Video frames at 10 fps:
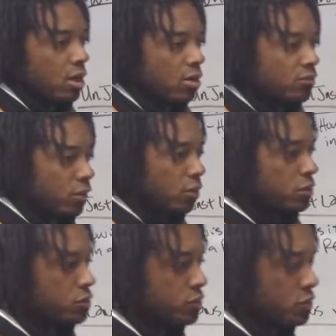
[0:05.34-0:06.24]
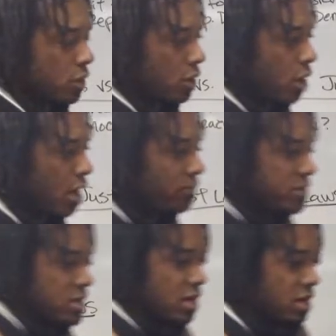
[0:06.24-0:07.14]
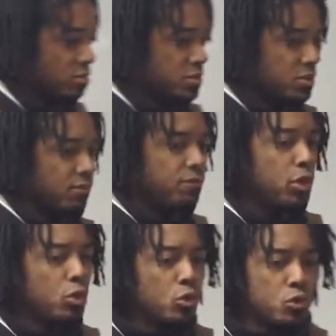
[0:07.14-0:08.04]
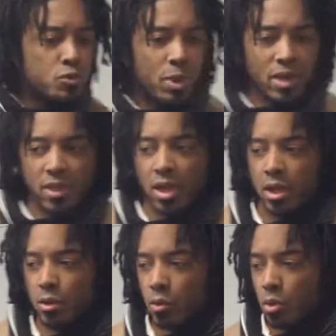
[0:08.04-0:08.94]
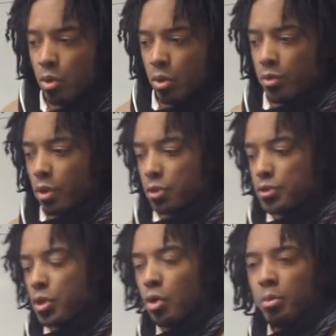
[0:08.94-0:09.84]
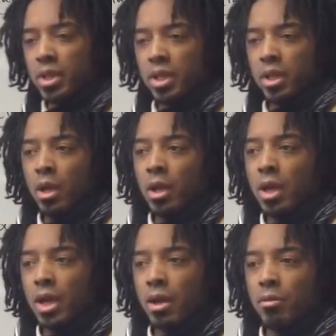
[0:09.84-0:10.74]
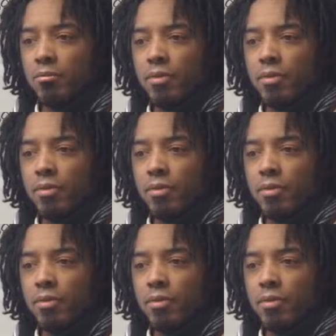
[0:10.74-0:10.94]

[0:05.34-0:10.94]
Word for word: folks are oftentimes confused by that, or there are so many uh,